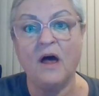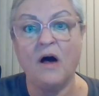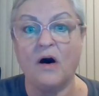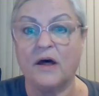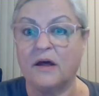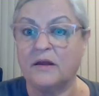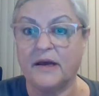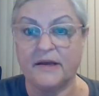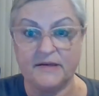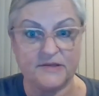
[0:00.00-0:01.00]
on
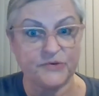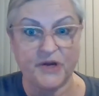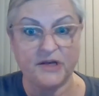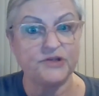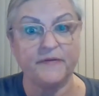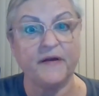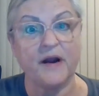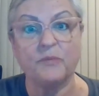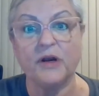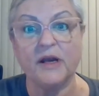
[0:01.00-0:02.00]
a dissertation that
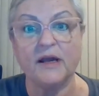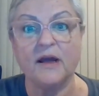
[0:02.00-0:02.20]
I'm reading.